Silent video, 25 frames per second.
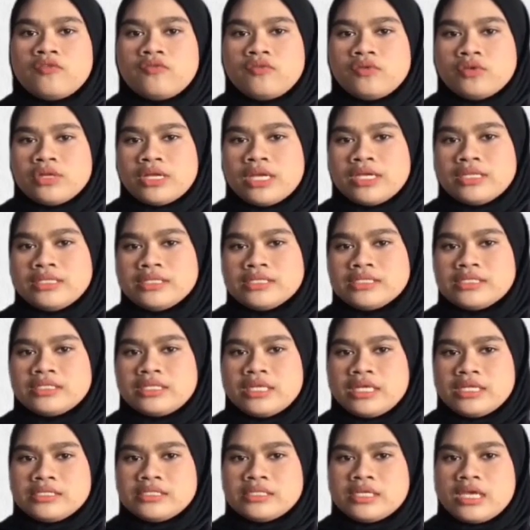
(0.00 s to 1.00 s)
United
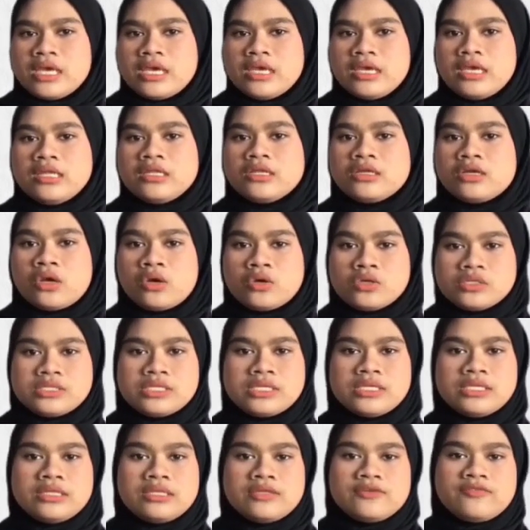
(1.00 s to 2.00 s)
States in
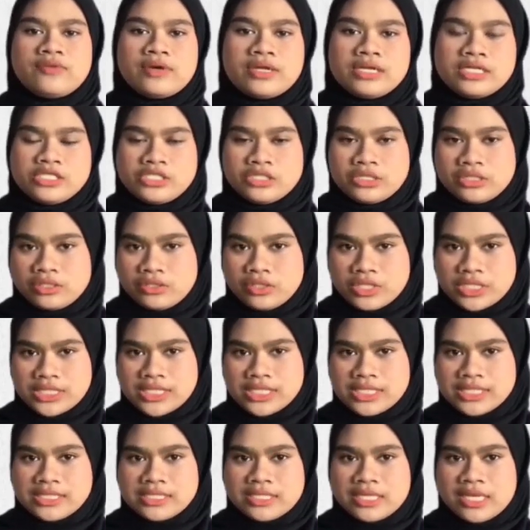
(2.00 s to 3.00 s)
causing the financial
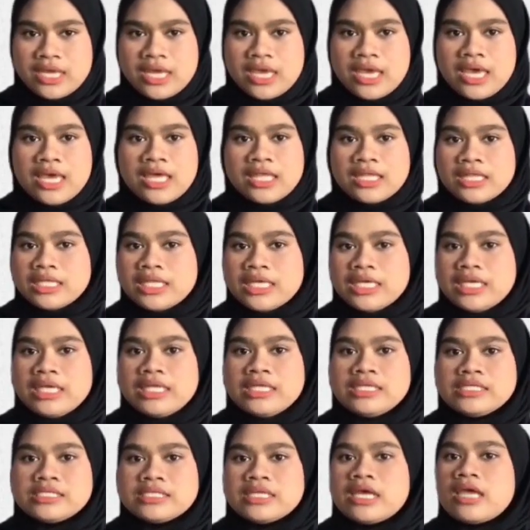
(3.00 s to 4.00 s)
crisis. The
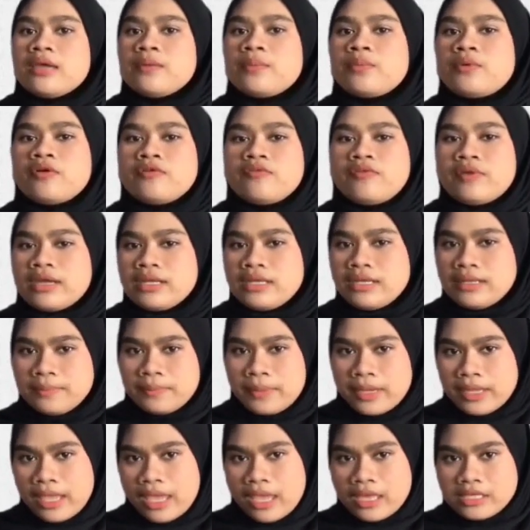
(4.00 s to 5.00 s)
insight provided
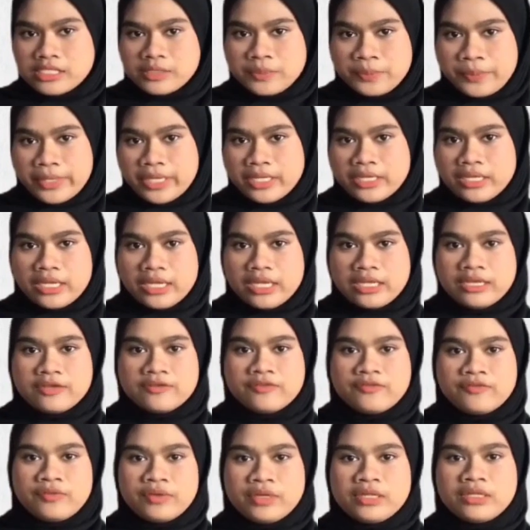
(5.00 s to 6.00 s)
by experts in the
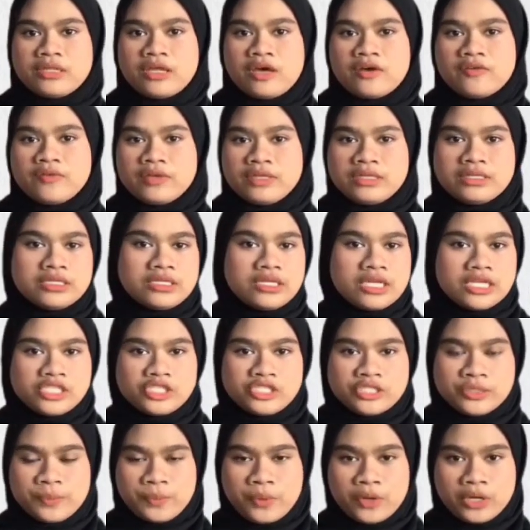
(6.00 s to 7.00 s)
field of
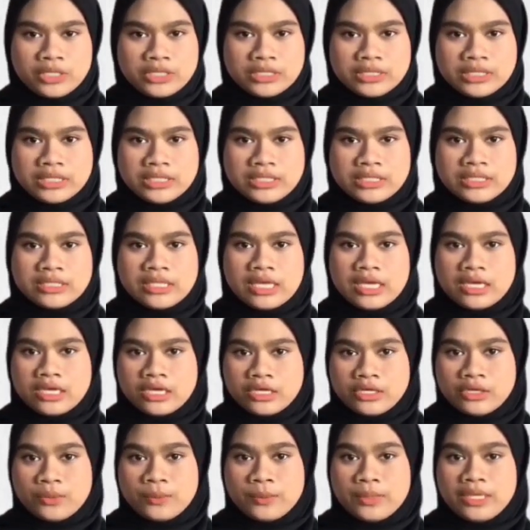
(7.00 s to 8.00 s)
international political
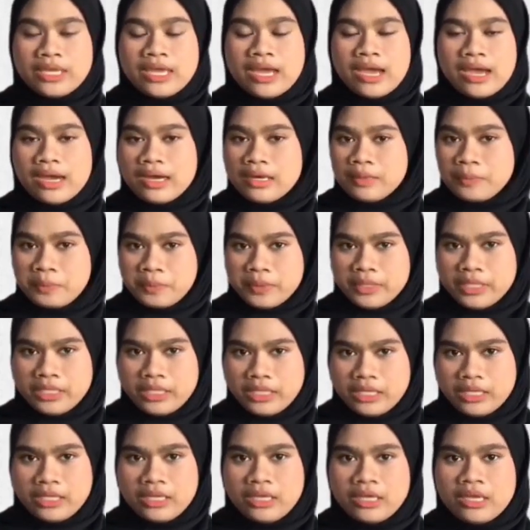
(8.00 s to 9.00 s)
economy
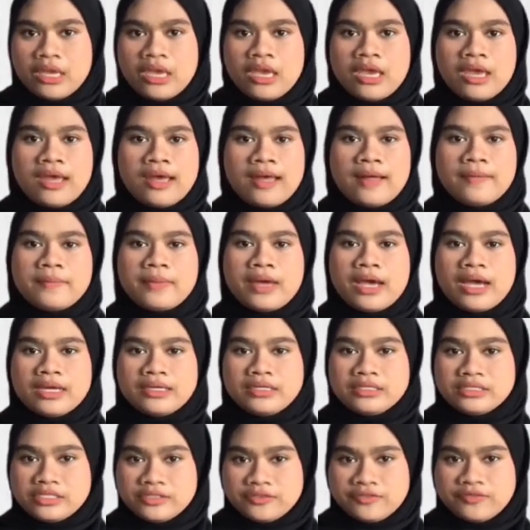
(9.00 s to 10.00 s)
help
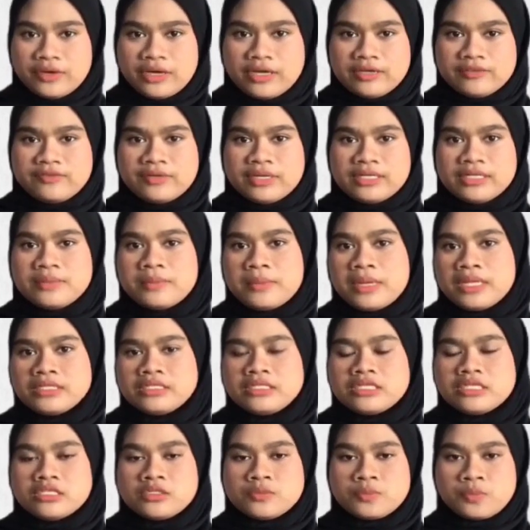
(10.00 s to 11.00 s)
identify
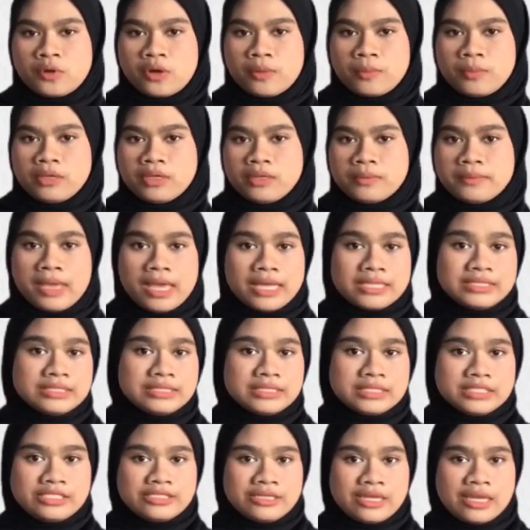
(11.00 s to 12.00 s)
fundamental problems and
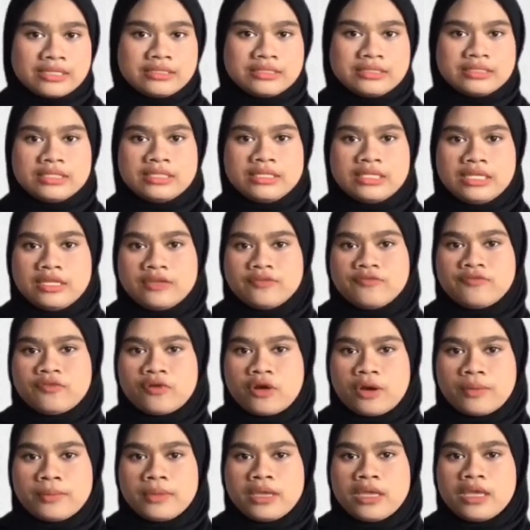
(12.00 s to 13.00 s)
suggest the need
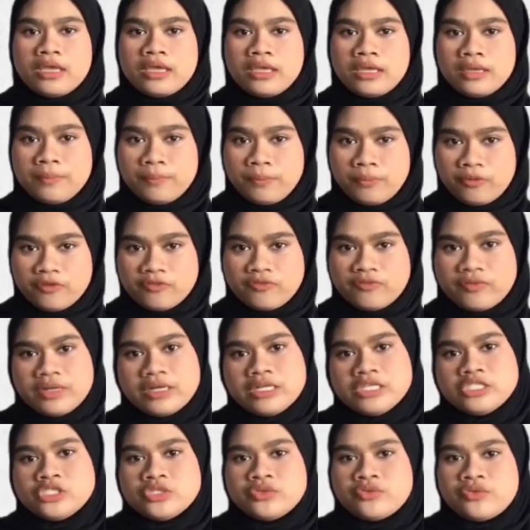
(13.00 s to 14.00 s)
for improved
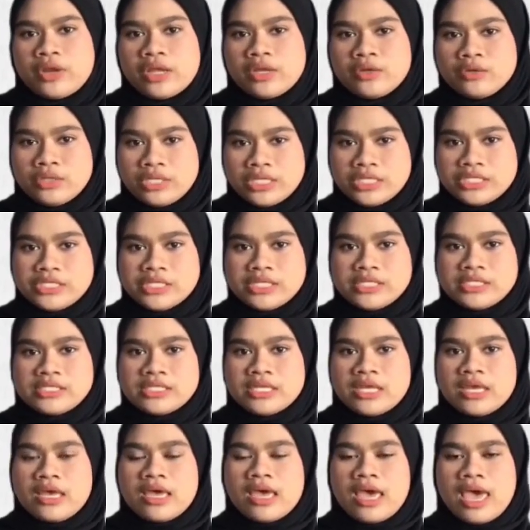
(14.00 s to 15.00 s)
financial
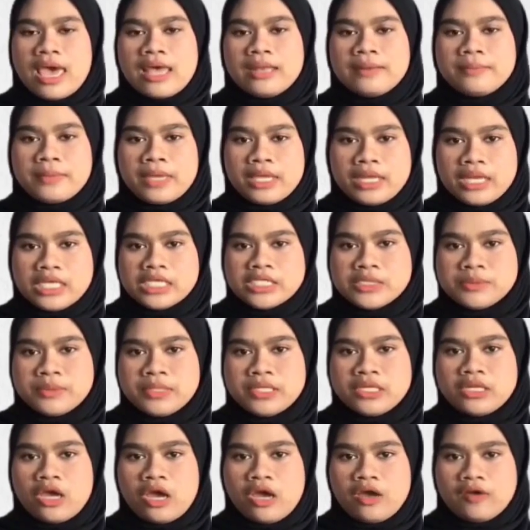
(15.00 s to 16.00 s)
regulations and
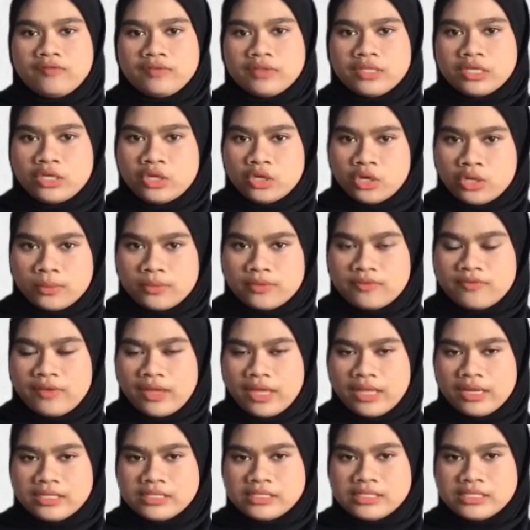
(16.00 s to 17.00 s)
management of the global
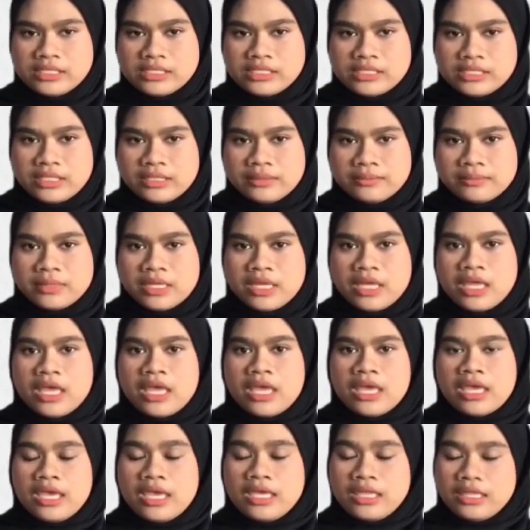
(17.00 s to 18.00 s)
finance system
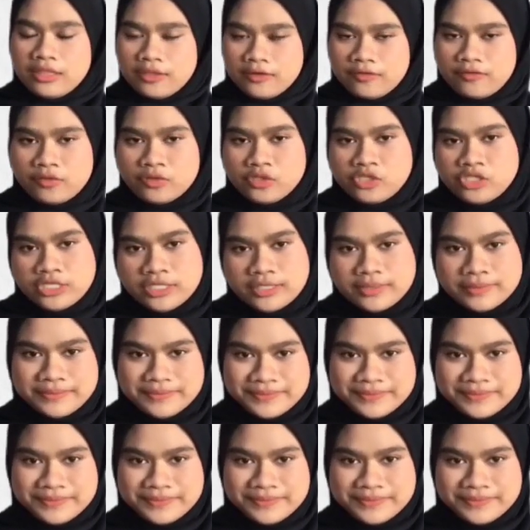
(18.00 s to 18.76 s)
in the future.